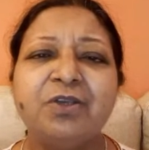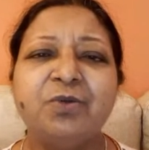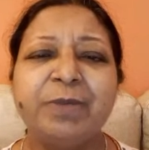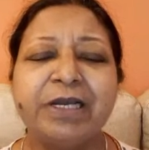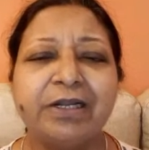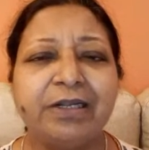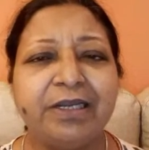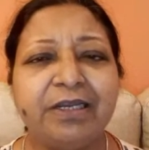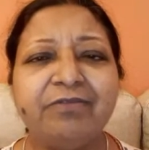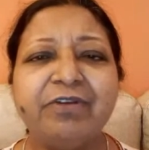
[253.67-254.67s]
You may
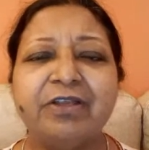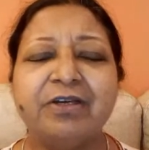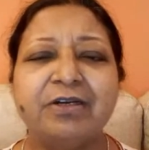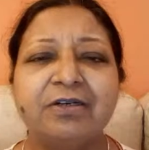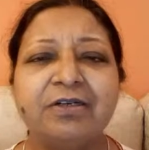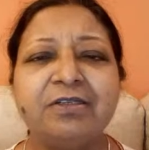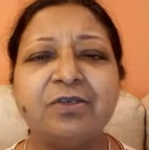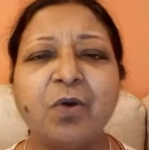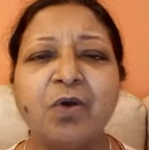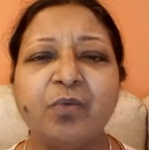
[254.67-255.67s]
clean with
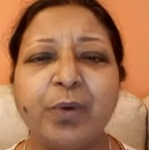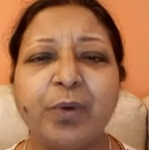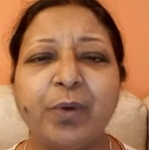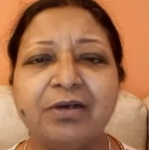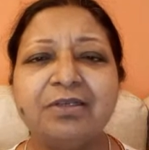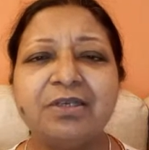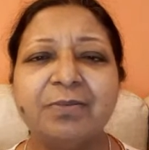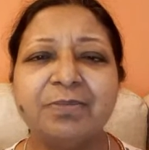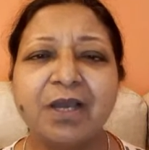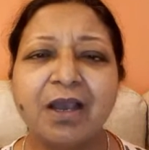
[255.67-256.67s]
curds or vinegar
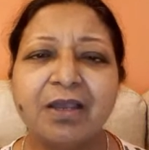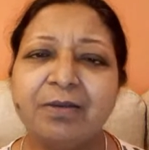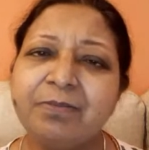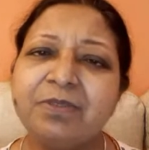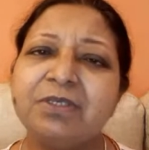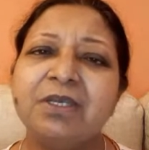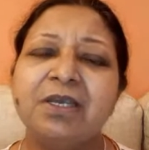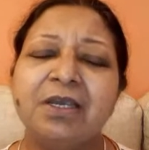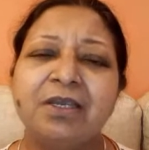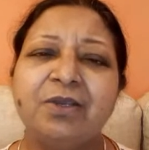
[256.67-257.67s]
sometimes.
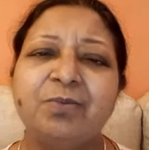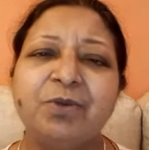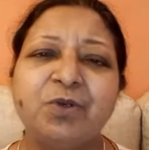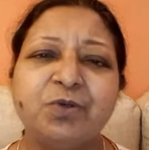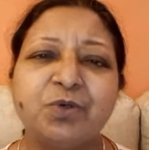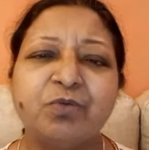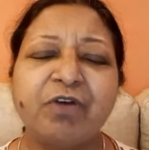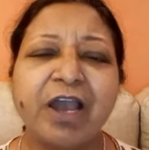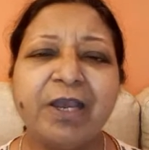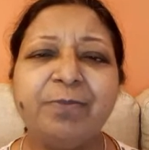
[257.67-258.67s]
You should
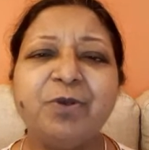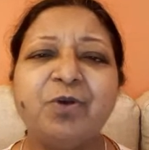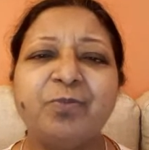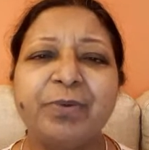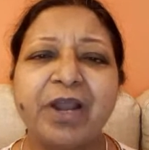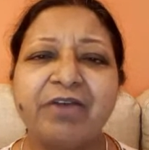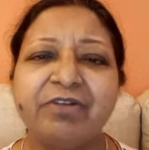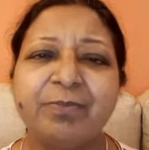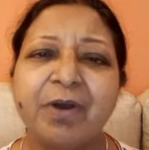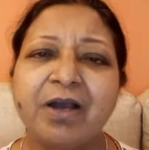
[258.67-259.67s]
wipe your
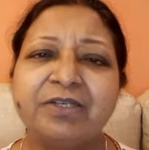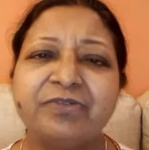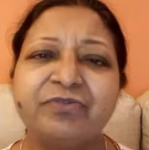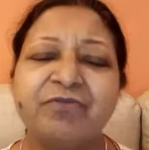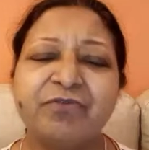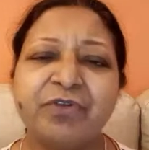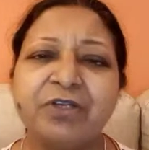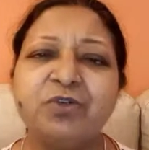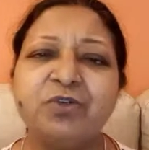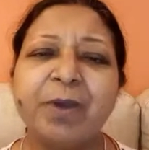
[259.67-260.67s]
private parts from
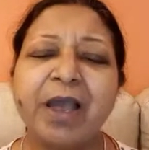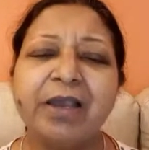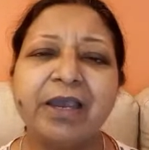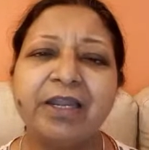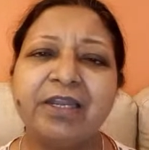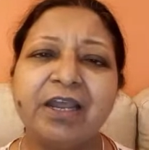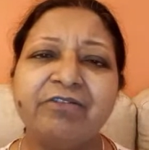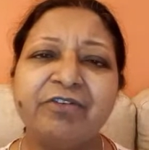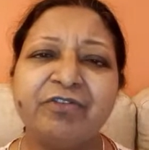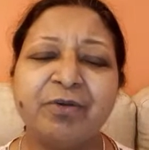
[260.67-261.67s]
front to back and
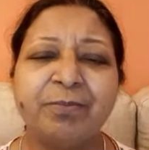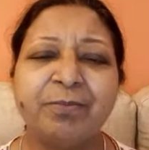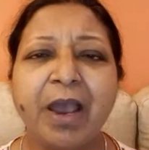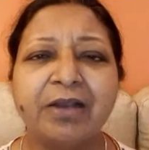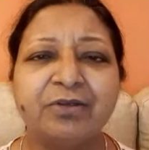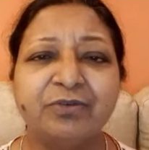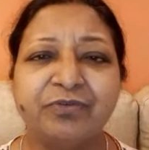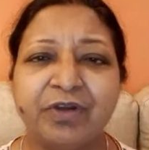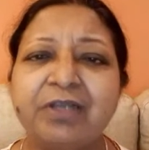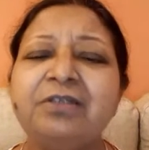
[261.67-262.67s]
never from back to
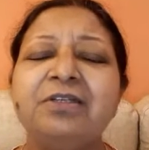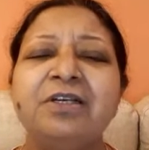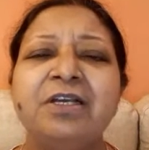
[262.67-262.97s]
front.